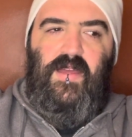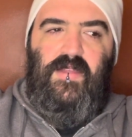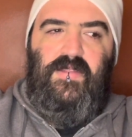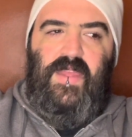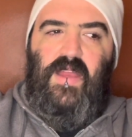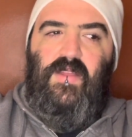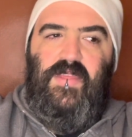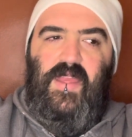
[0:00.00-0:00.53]

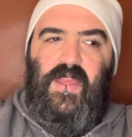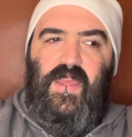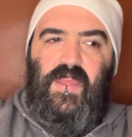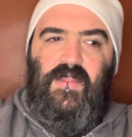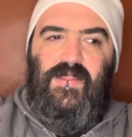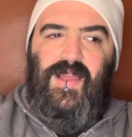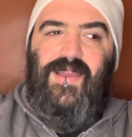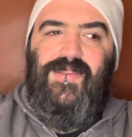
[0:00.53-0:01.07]
Dale Dickey
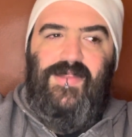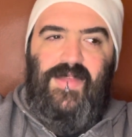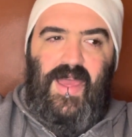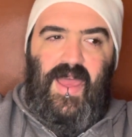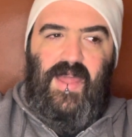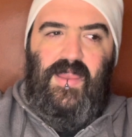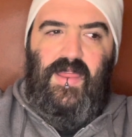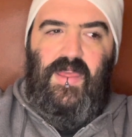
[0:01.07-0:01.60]
does
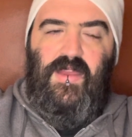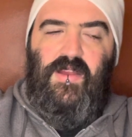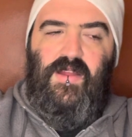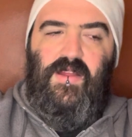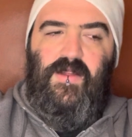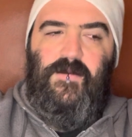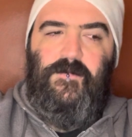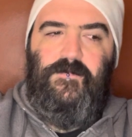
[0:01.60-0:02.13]
that
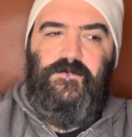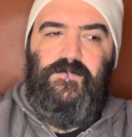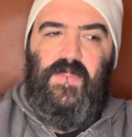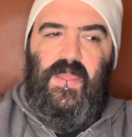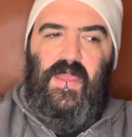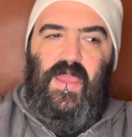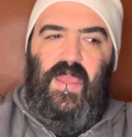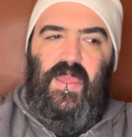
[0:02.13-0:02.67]
here,
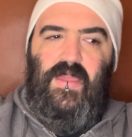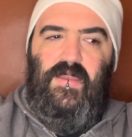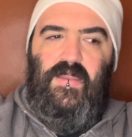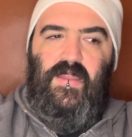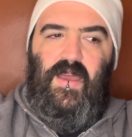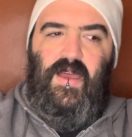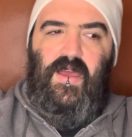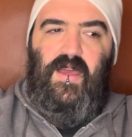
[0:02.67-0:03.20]
in
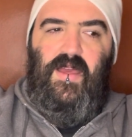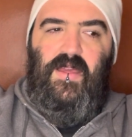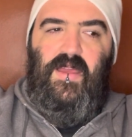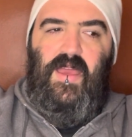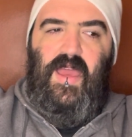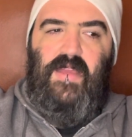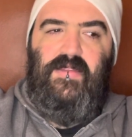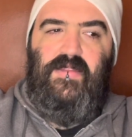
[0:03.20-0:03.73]

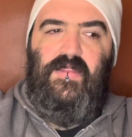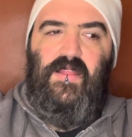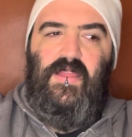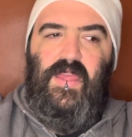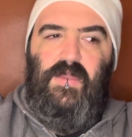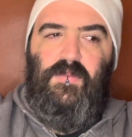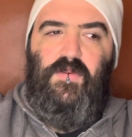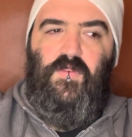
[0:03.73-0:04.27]
as the
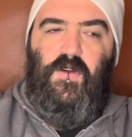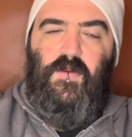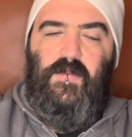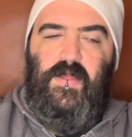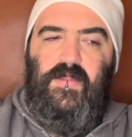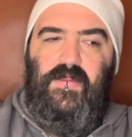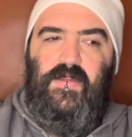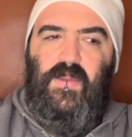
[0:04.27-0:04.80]
lead
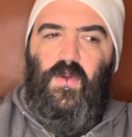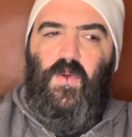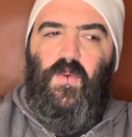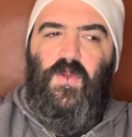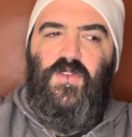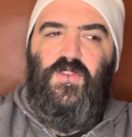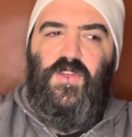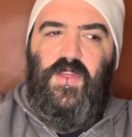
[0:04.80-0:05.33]
performance,
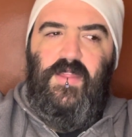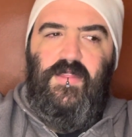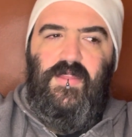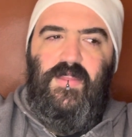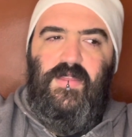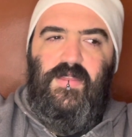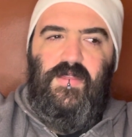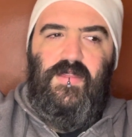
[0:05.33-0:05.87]
when she
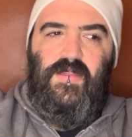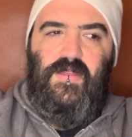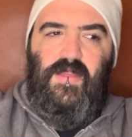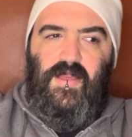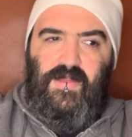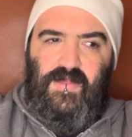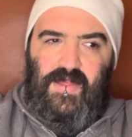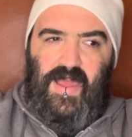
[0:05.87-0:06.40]

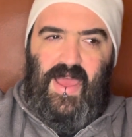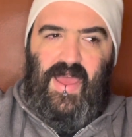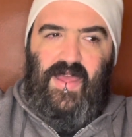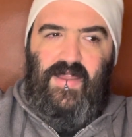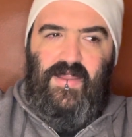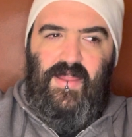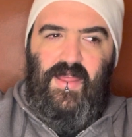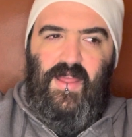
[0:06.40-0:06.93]
does
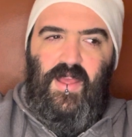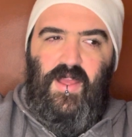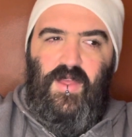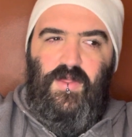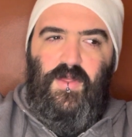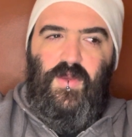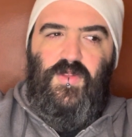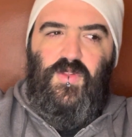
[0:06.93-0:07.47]
that,
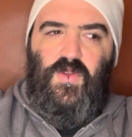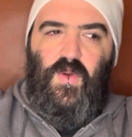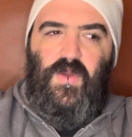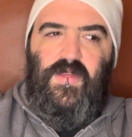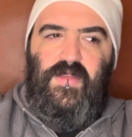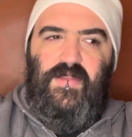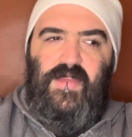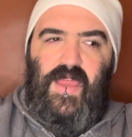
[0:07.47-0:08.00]
those
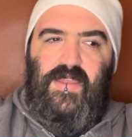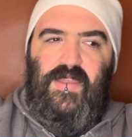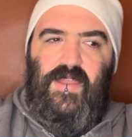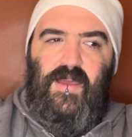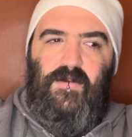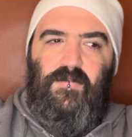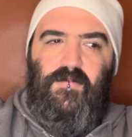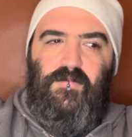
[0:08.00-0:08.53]
choices end
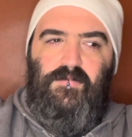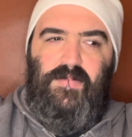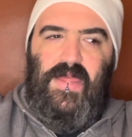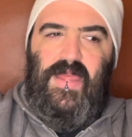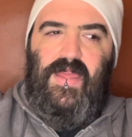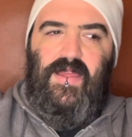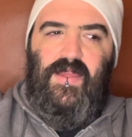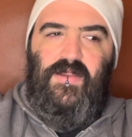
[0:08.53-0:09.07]
up
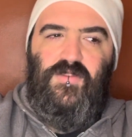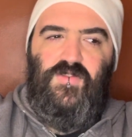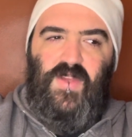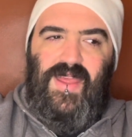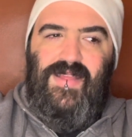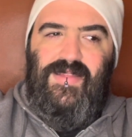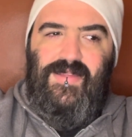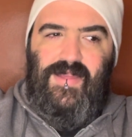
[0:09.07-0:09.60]
being
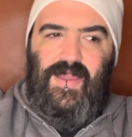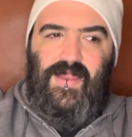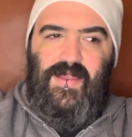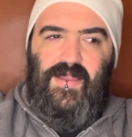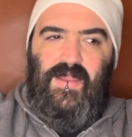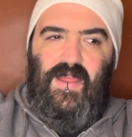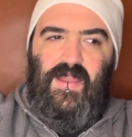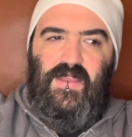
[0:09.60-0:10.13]

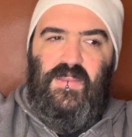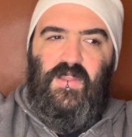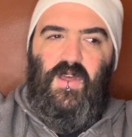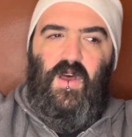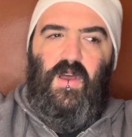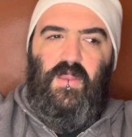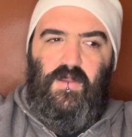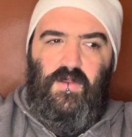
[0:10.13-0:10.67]
translated into the
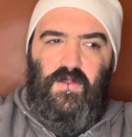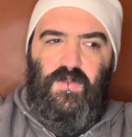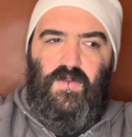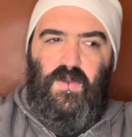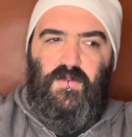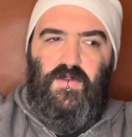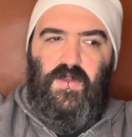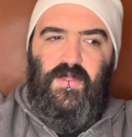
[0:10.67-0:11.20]
audio
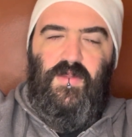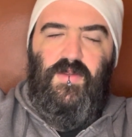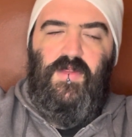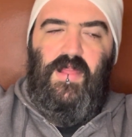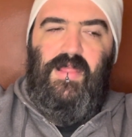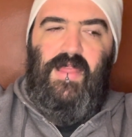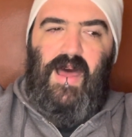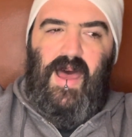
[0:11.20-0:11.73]
description. There's
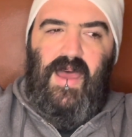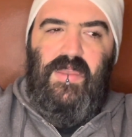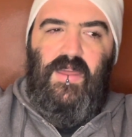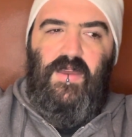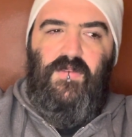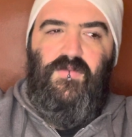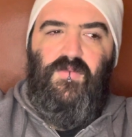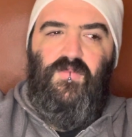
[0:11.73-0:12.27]
a lot
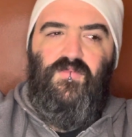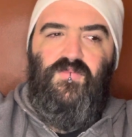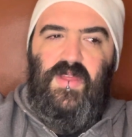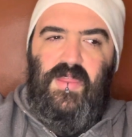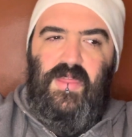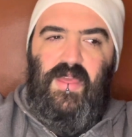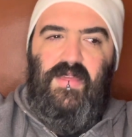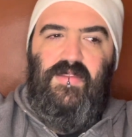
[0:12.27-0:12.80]
of
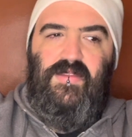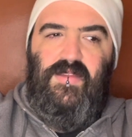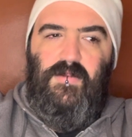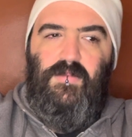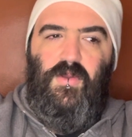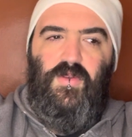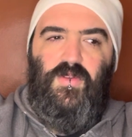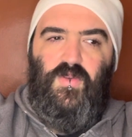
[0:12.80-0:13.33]
really
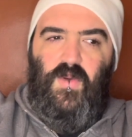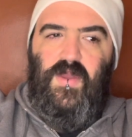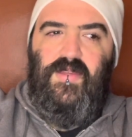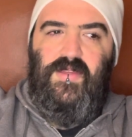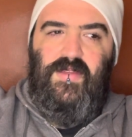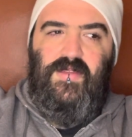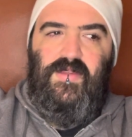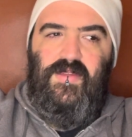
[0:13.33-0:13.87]
simple
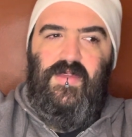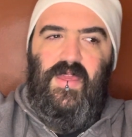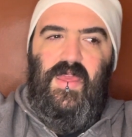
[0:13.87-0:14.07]
choices